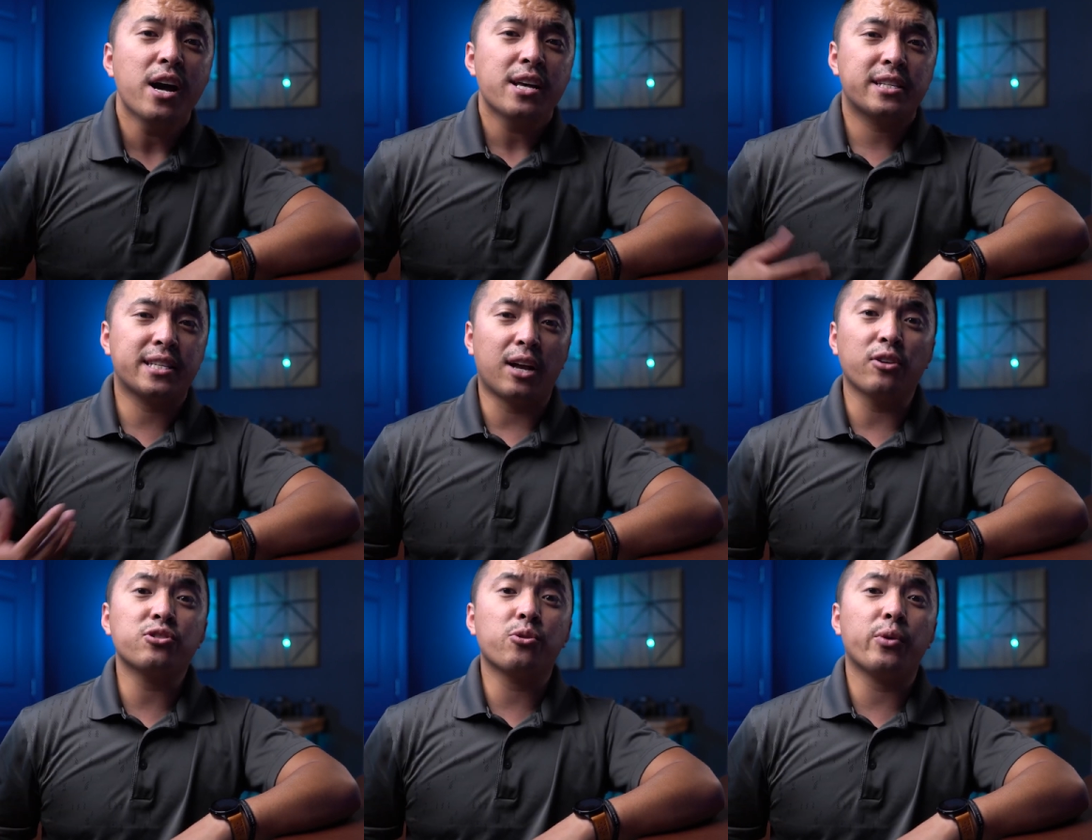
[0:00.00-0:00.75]

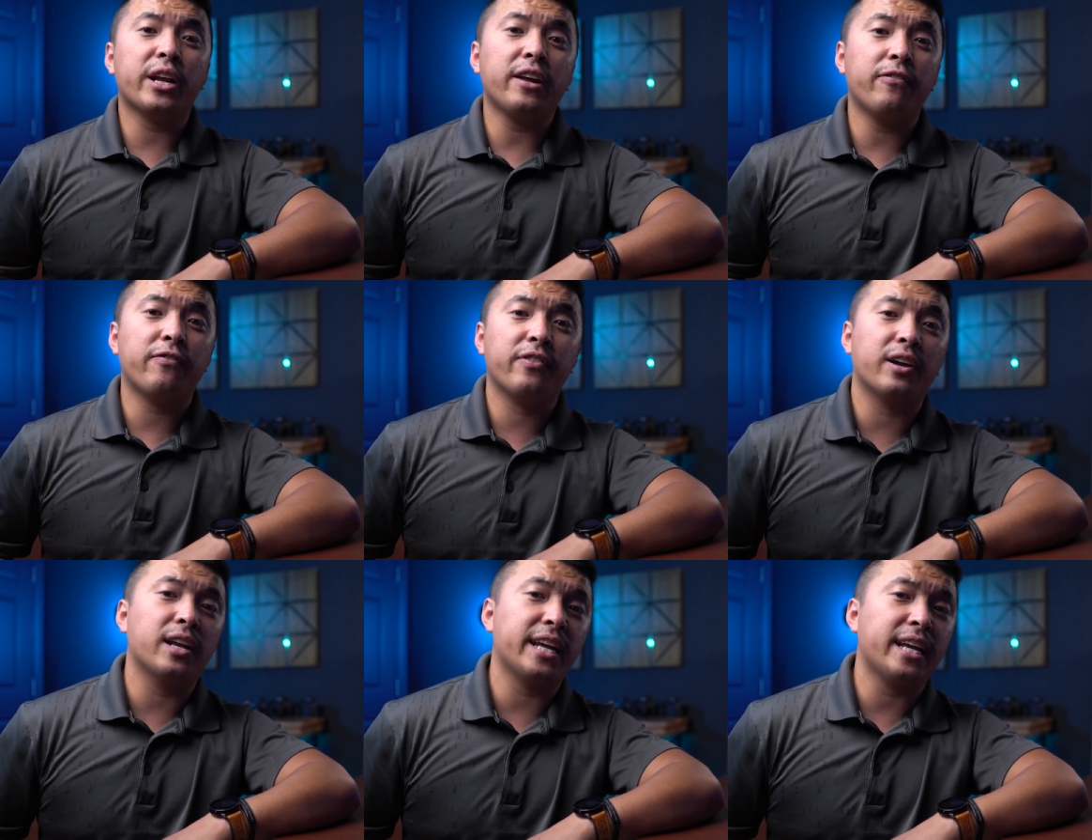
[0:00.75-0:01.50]
Sellers already
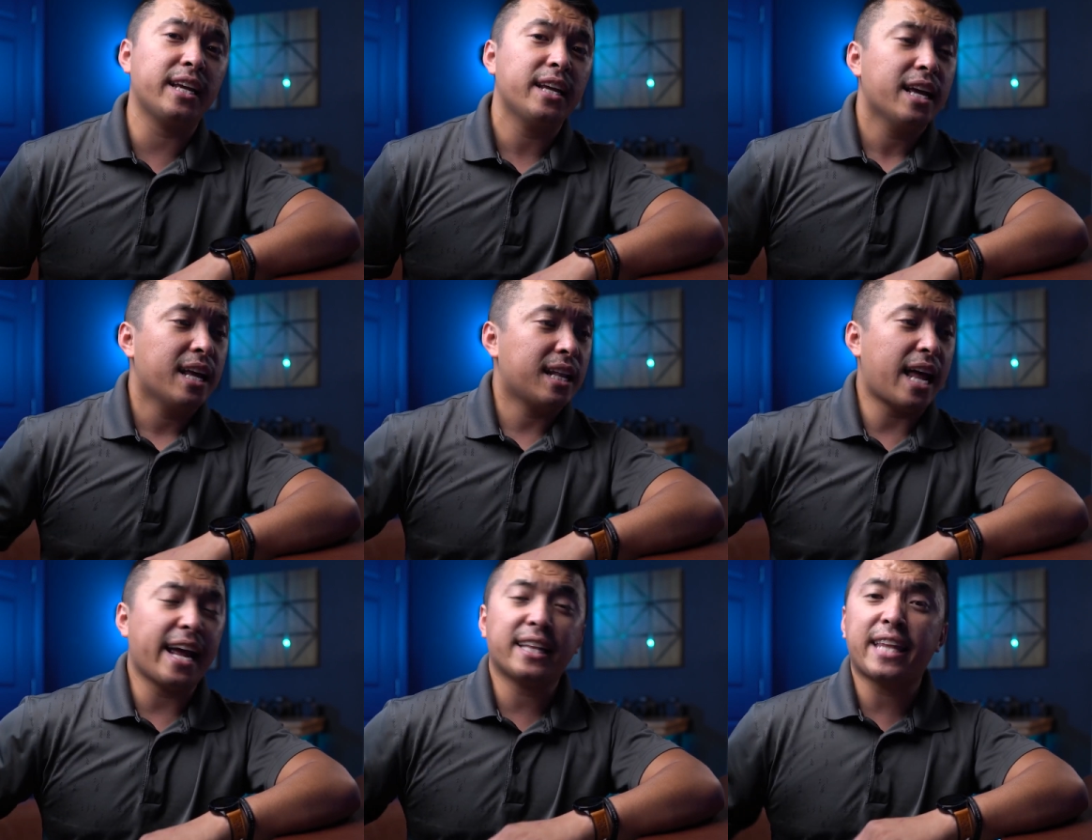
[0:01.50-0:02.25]
feeling
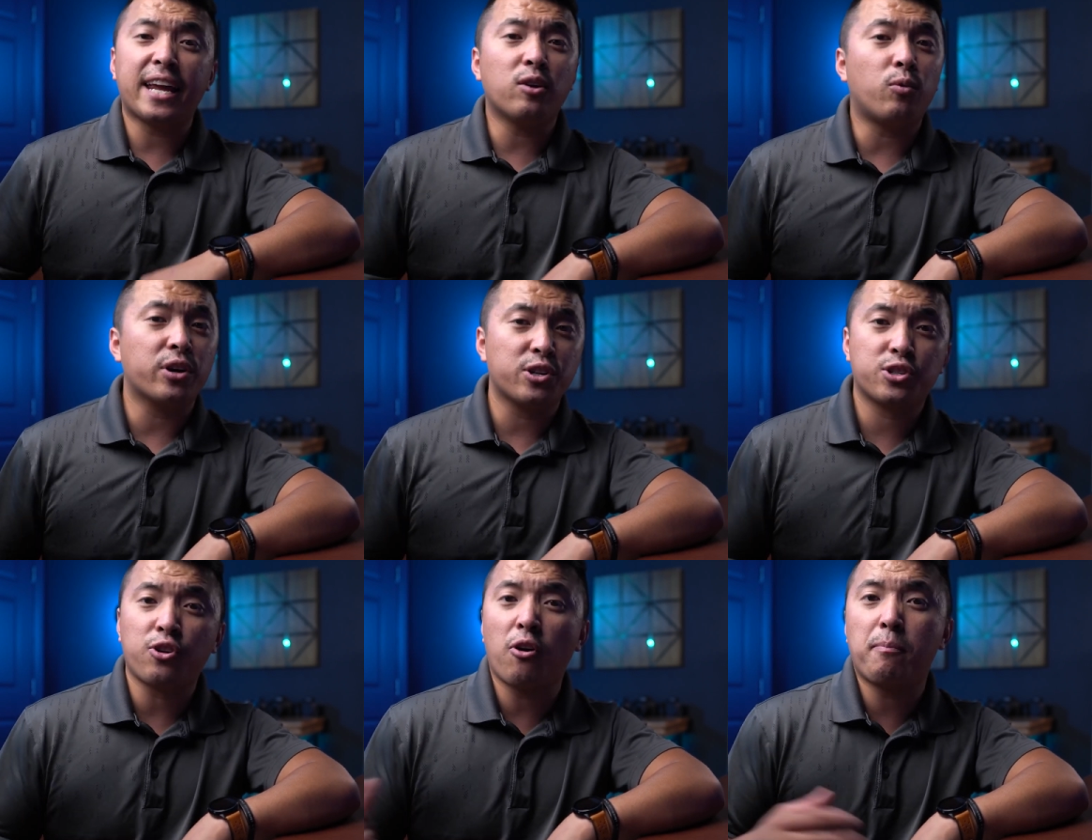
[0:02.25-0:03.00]
like they don't wanna
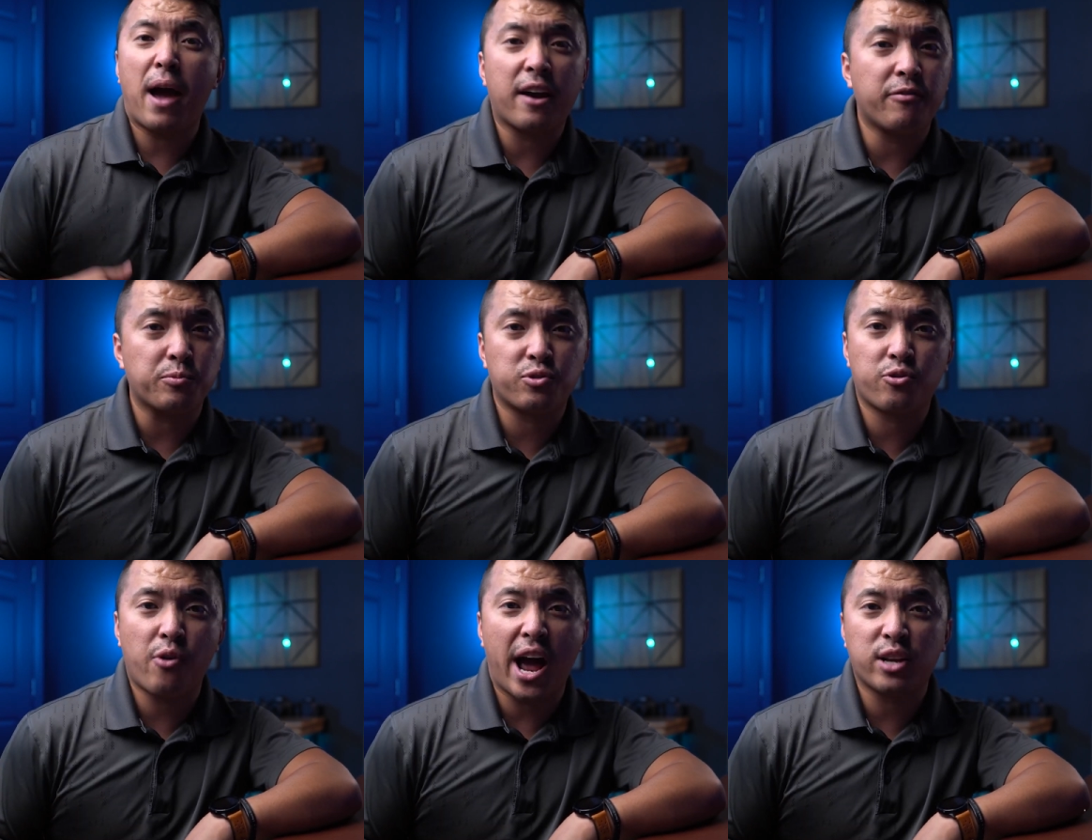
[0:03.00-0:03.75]
start back from
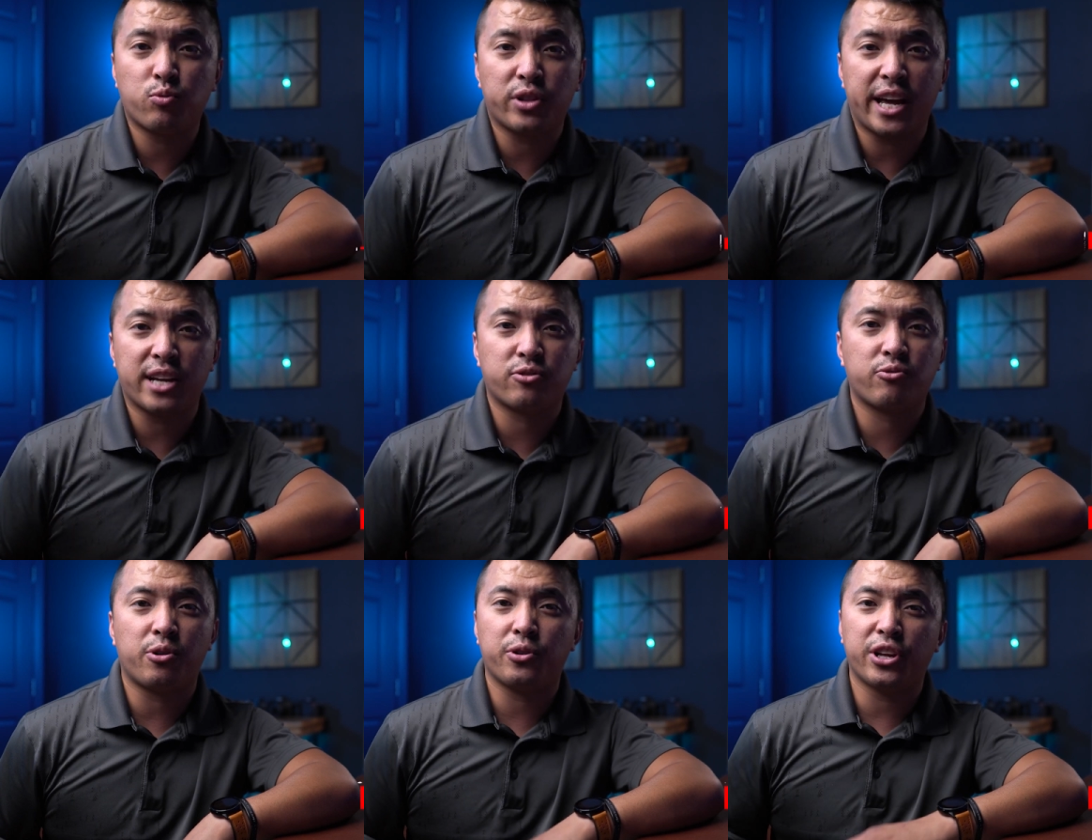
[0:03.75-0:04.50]
scratch with
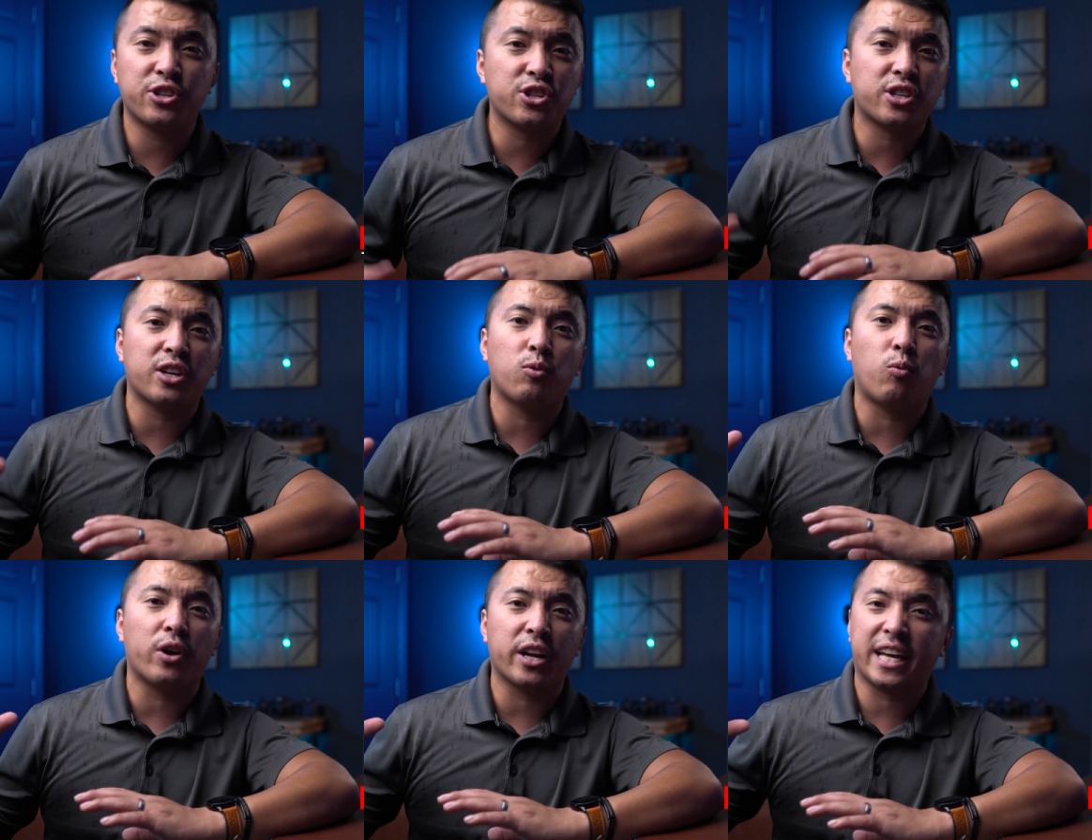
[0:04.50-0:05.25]
escrow. They're just gonna
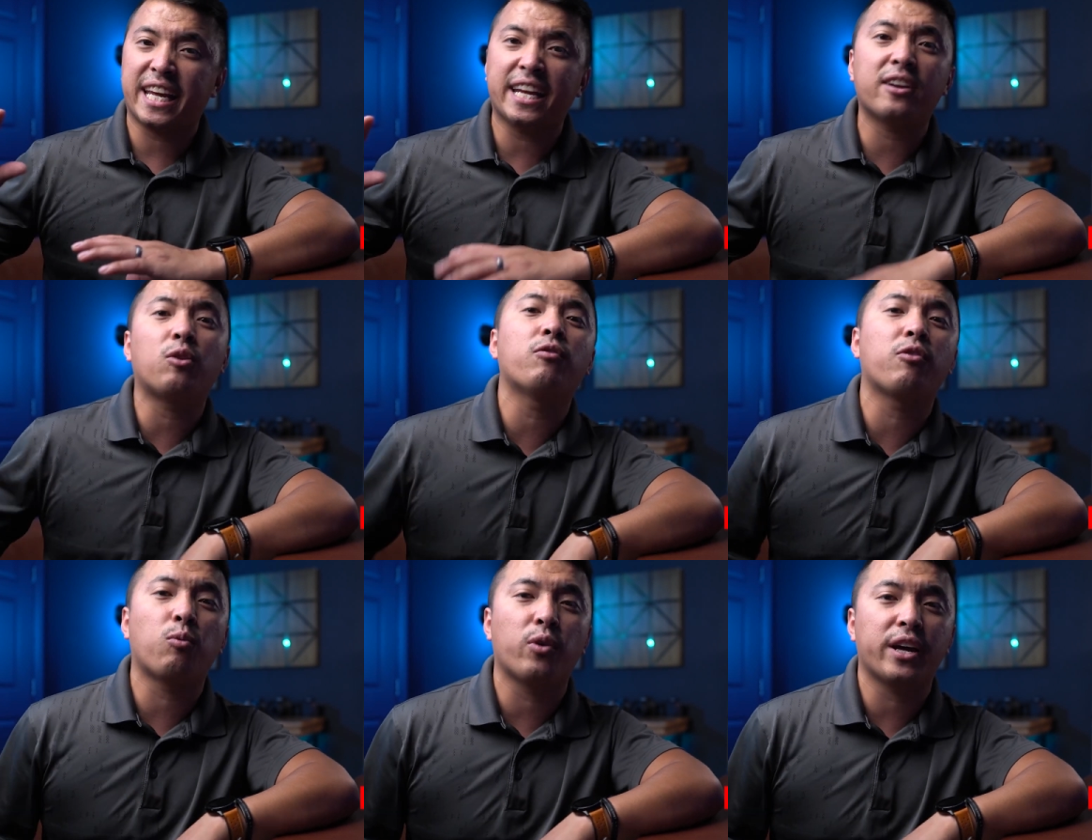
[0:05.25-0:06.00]
wanna get it
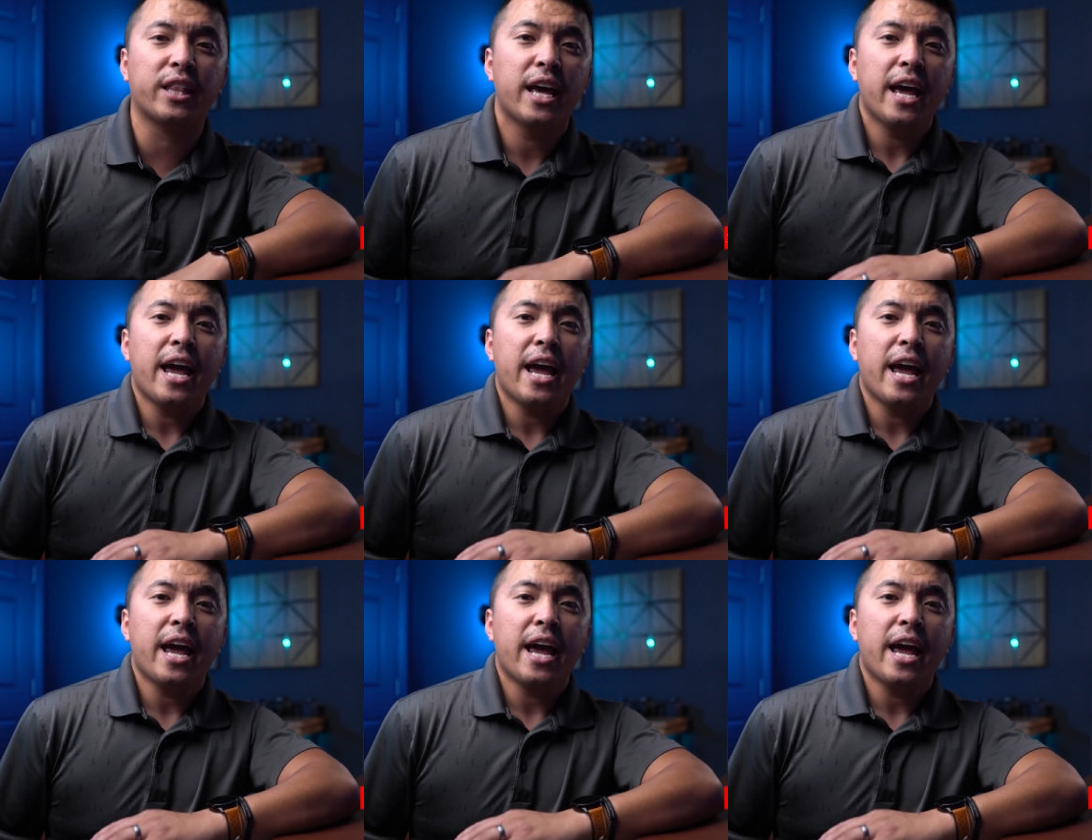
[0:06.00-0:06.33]
over with.